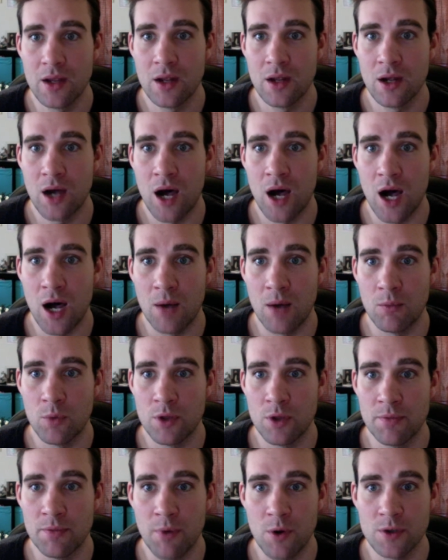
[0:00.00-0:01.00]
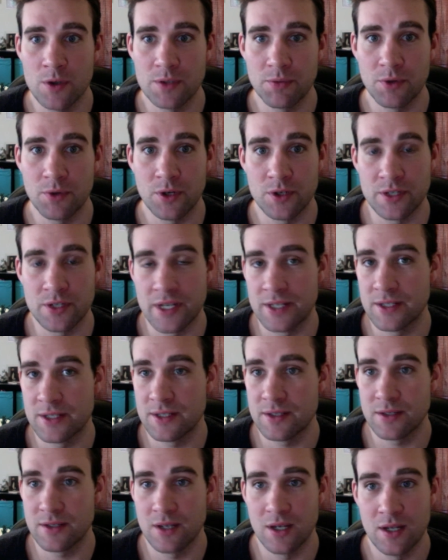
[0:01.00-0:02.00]
With
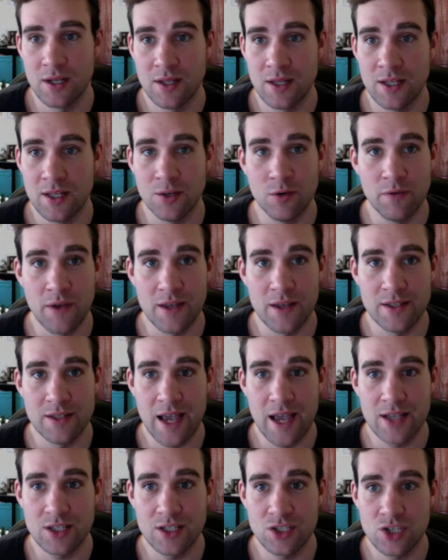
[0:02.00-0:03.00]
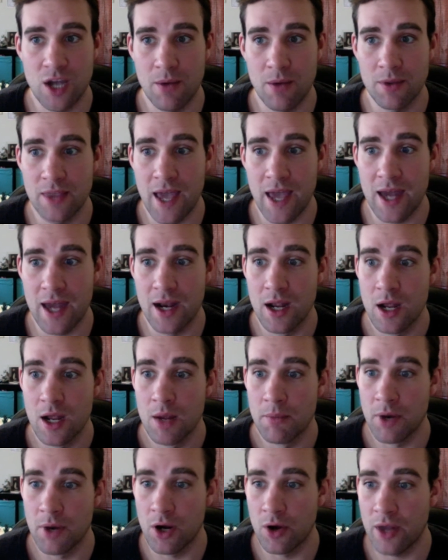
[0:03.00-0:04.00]
Bonesplitterz, they do a fantastic job at that.
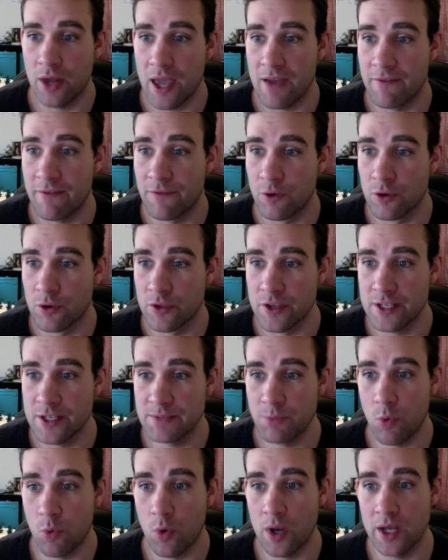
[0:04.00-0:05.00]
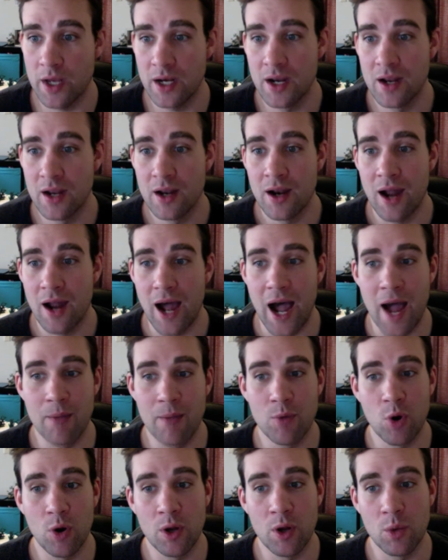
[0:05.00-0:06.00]
But okay, for this point, I'm
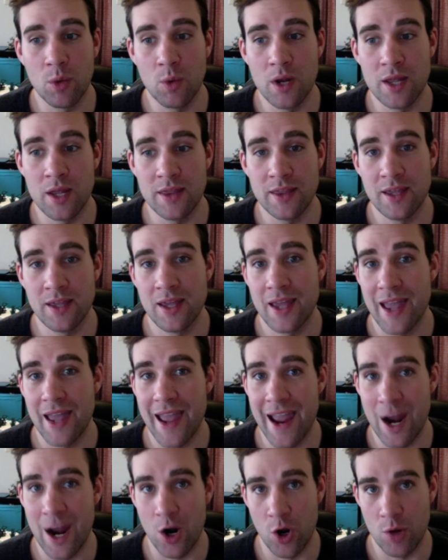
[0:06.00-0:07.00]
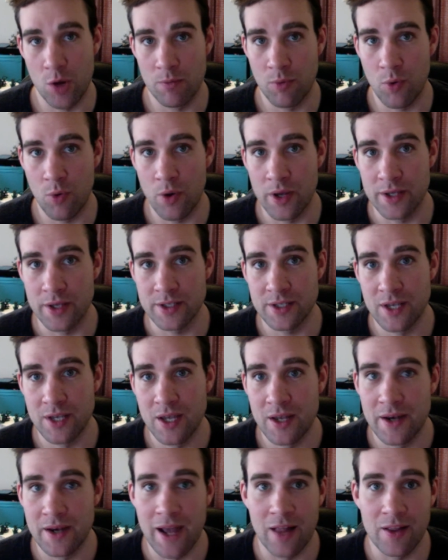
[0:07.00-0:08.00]
going with Arrow Boys.
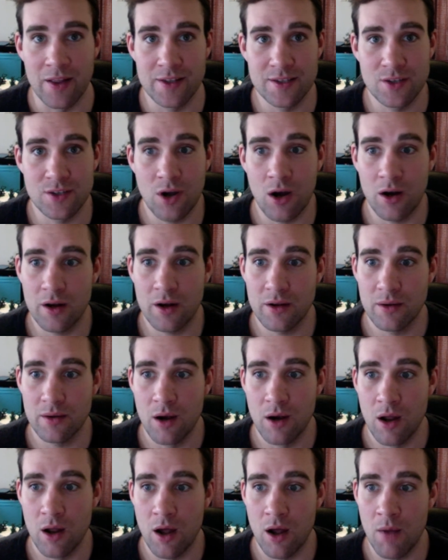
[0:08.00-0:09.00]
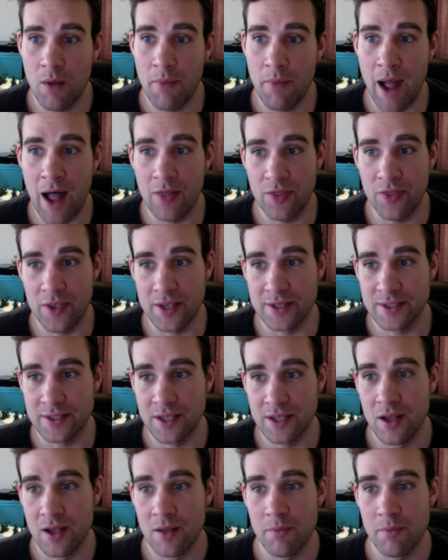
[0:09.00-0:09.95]
Now let's talk about this.